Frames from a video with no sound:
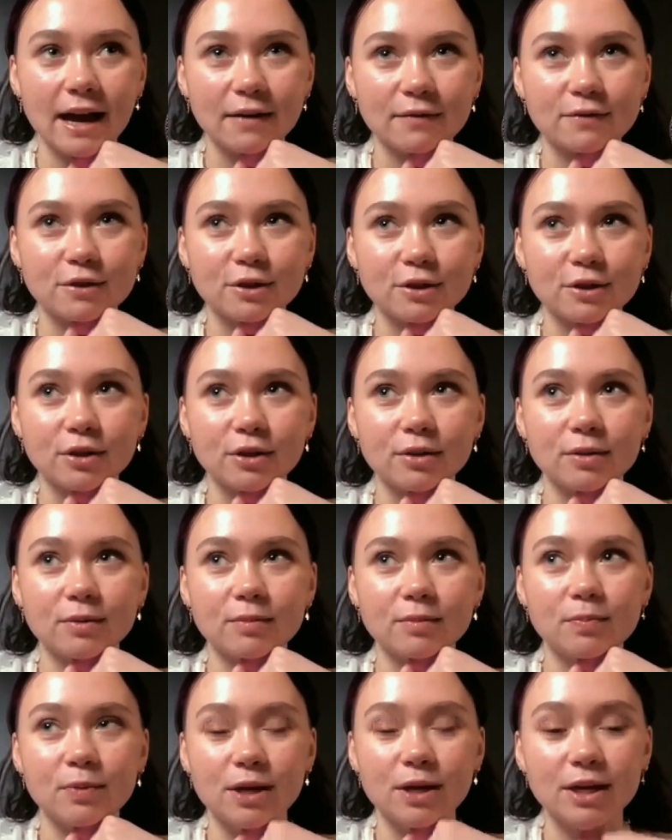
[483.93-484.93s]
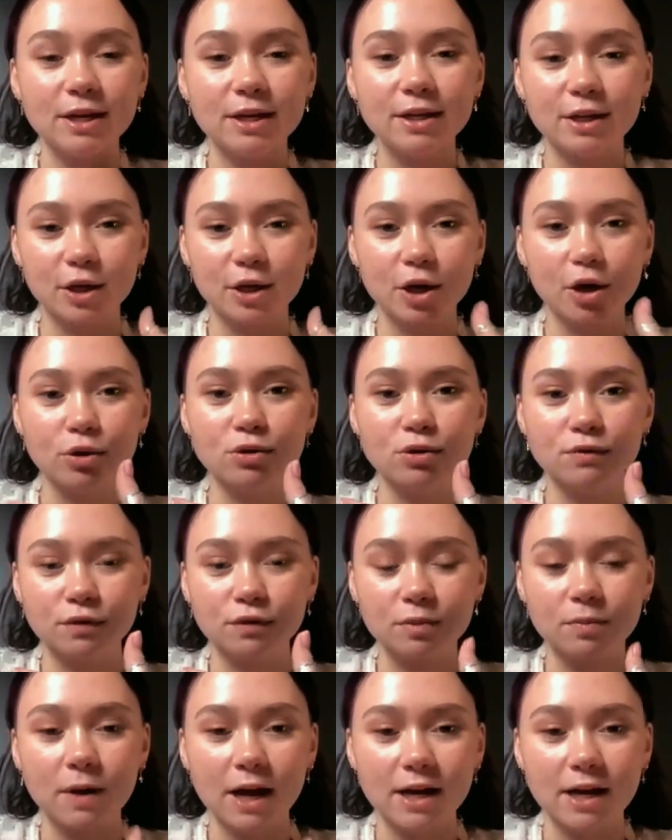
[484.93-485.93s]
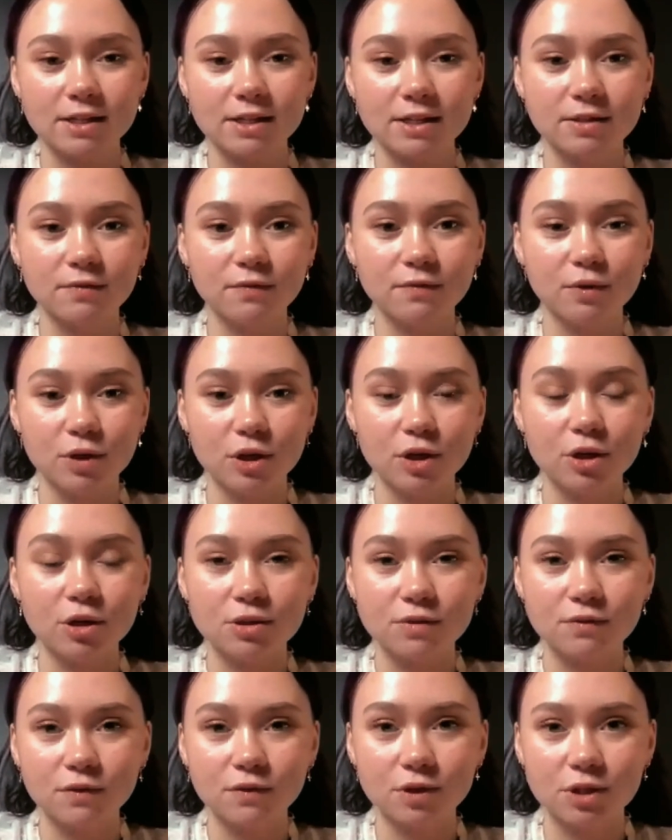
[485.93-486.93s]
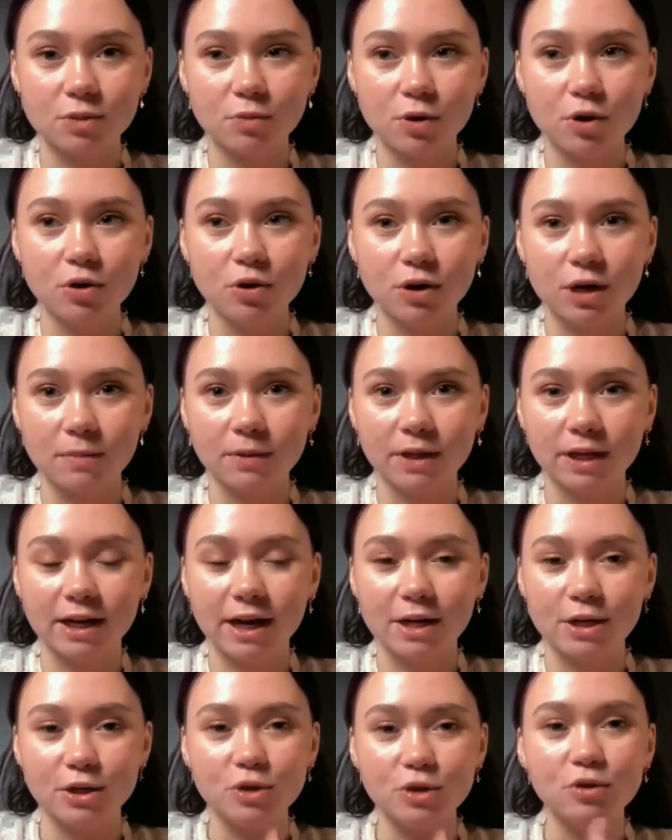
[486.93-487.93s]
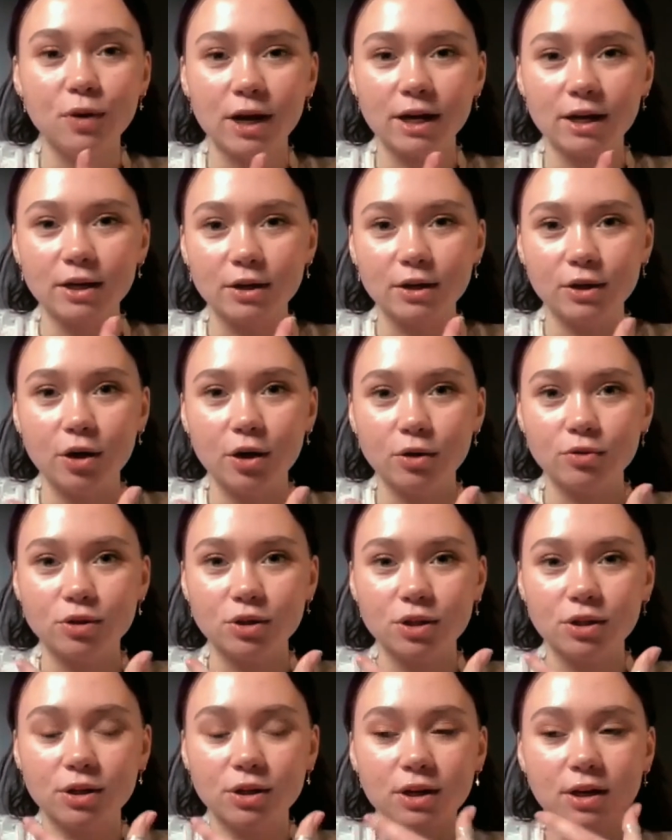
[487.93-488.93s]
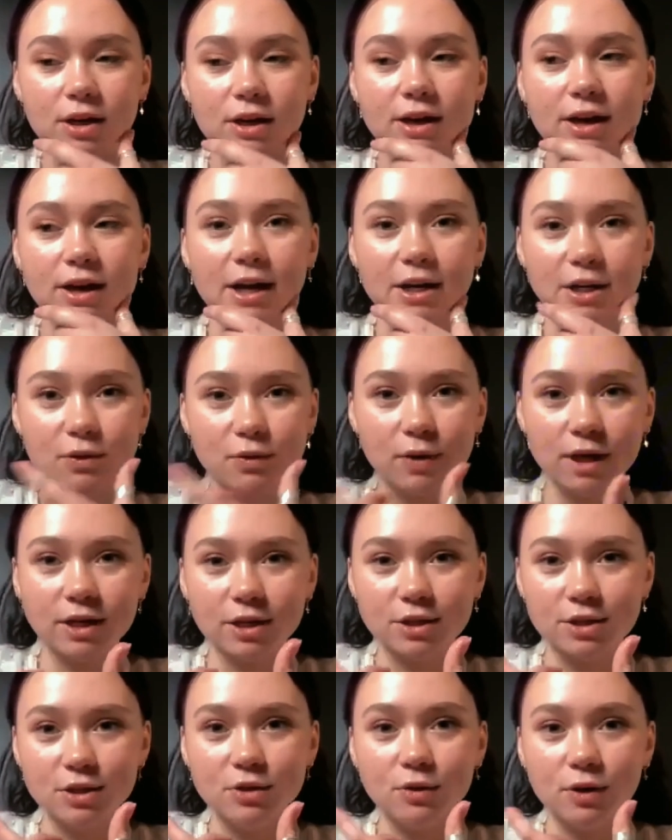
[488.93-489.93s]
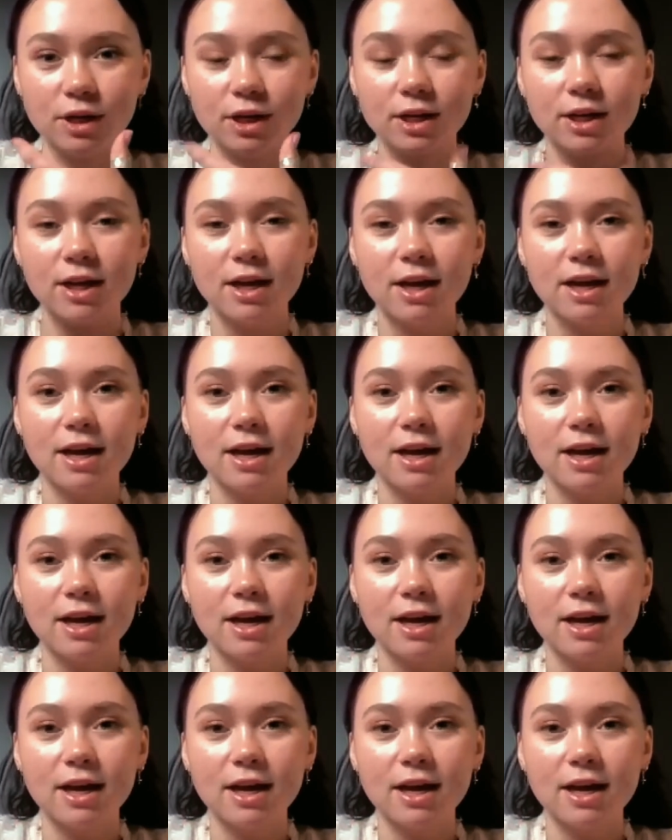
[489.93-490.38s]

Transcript: after being a coach for the past few years for this program, like I knew I could coach. I knew I could do it.